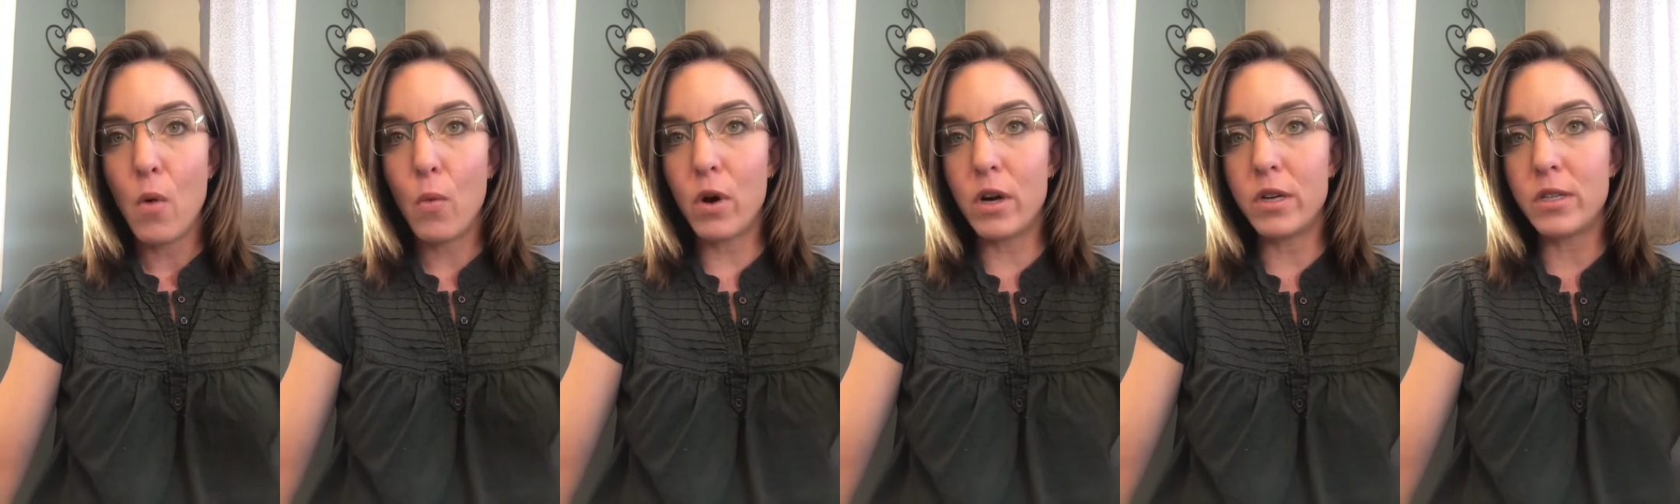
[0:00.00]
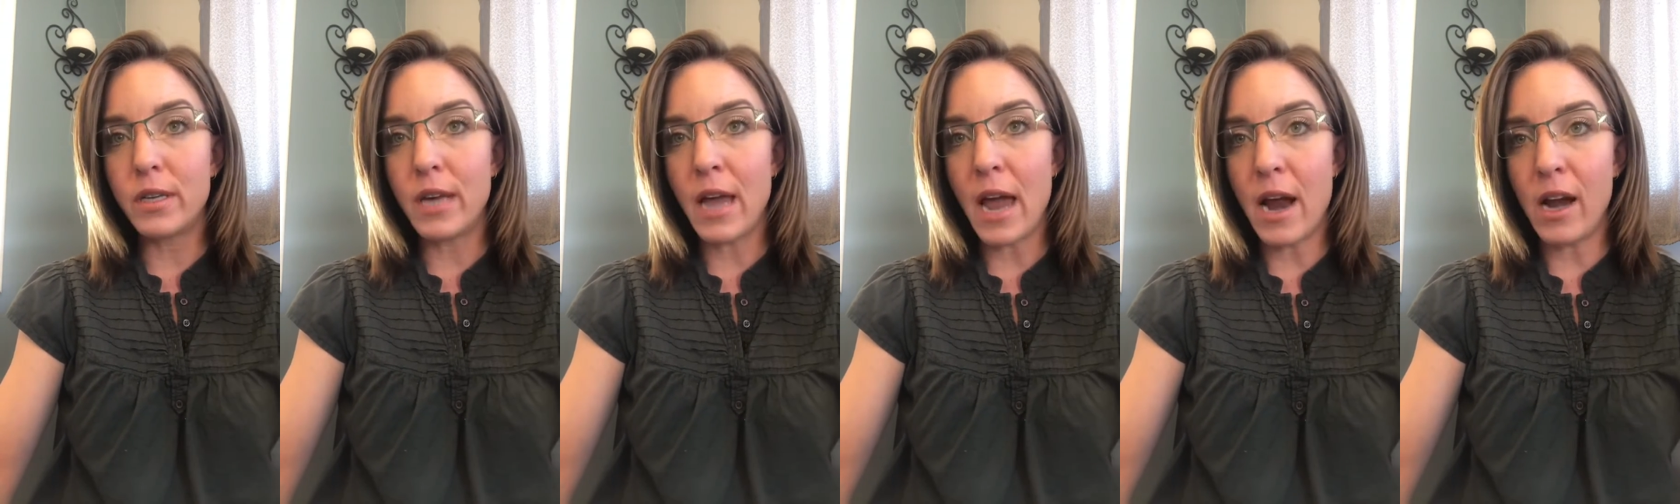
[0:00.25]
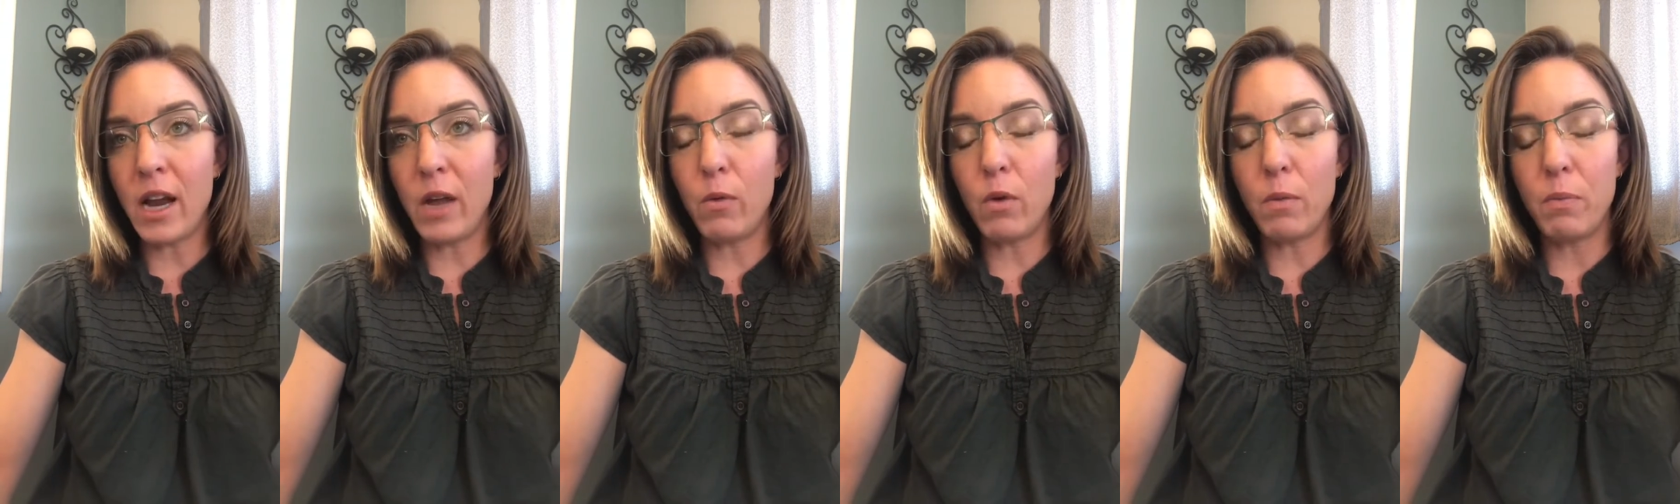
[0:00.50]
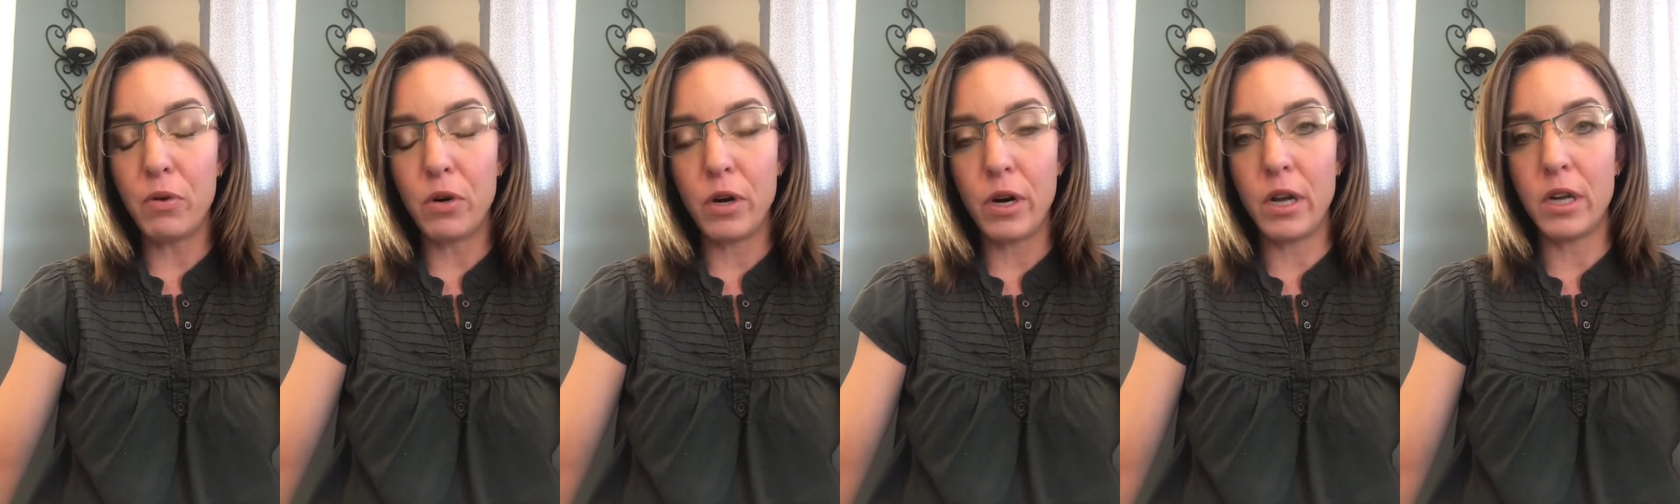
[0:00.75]
Whereas Kenney
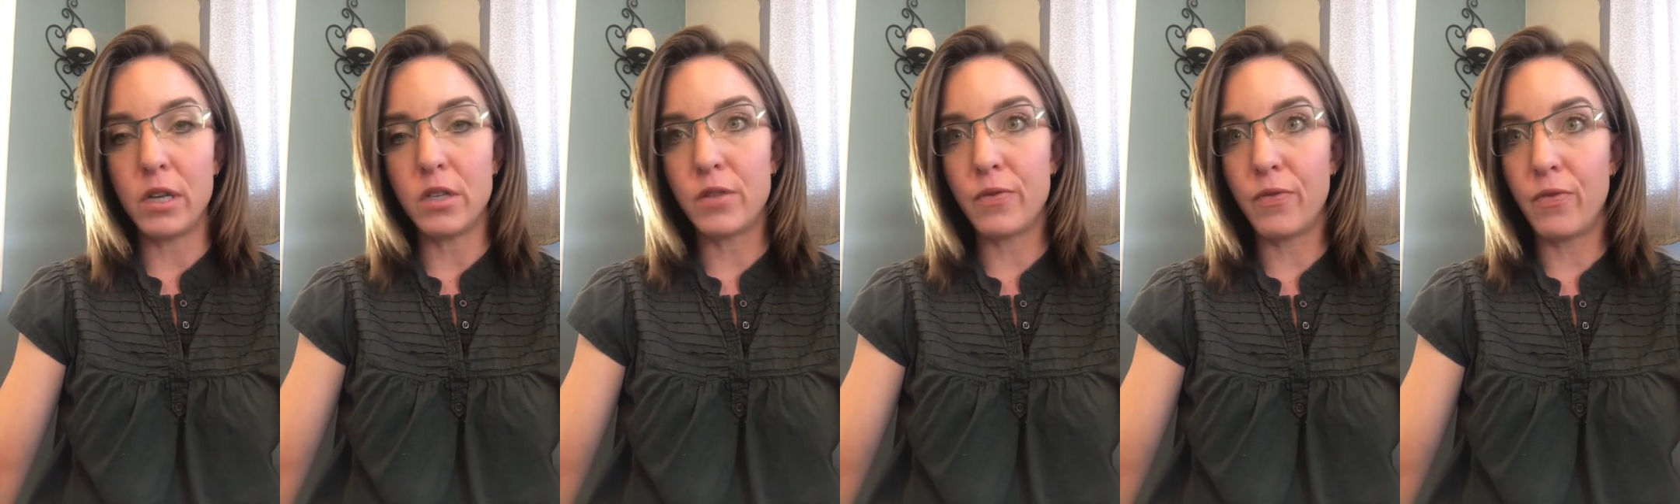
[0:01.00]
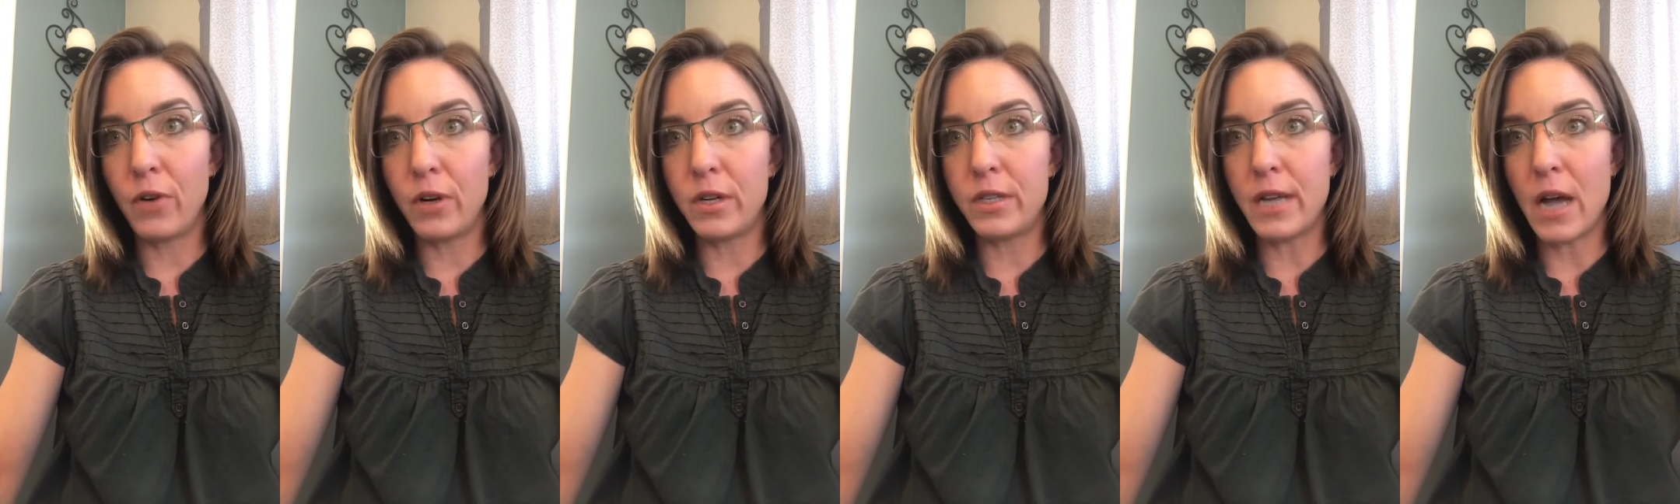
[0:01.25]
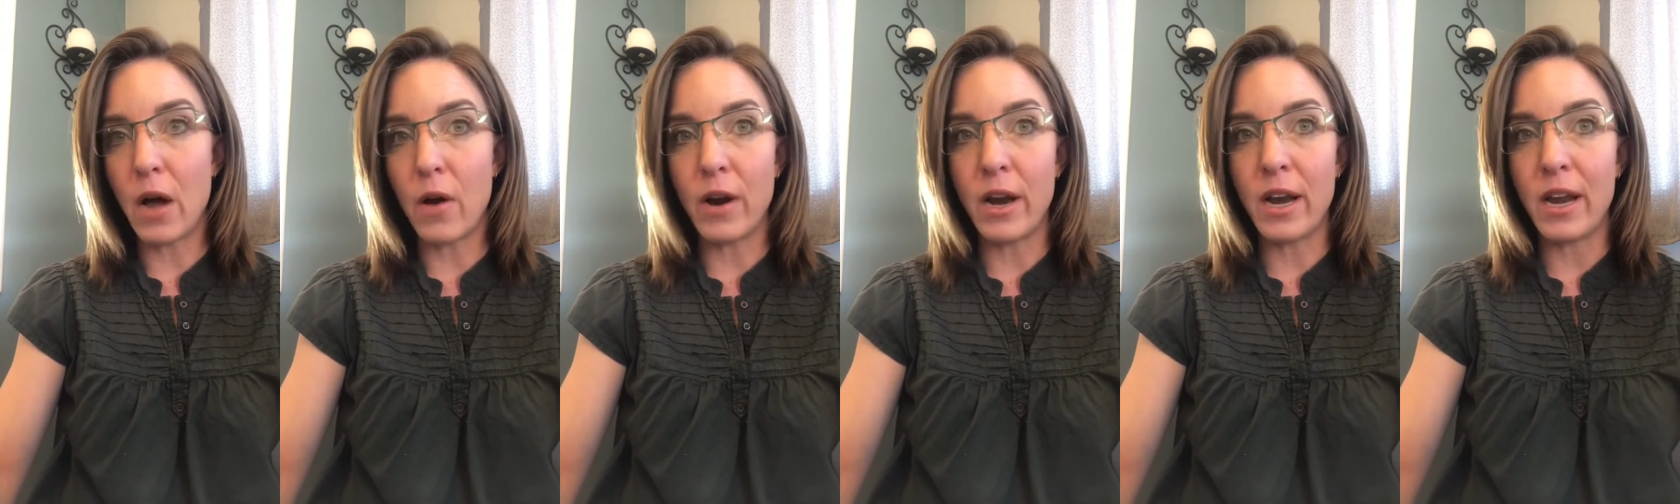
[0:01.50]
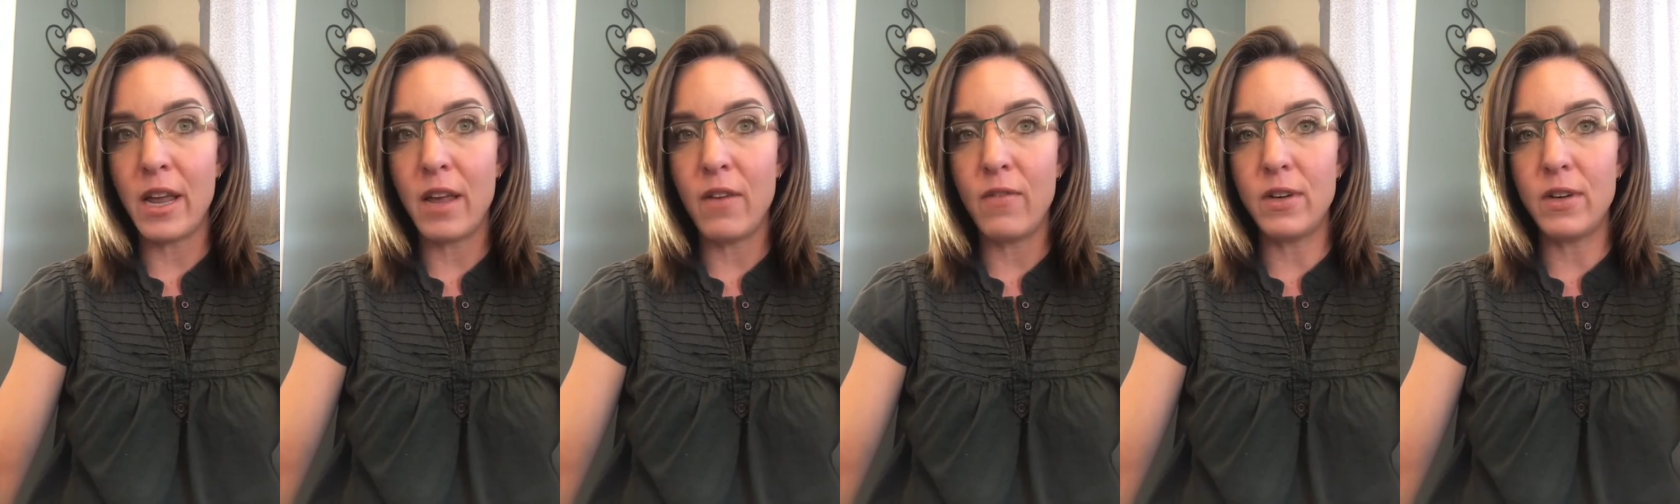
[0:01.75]
will put his foot down and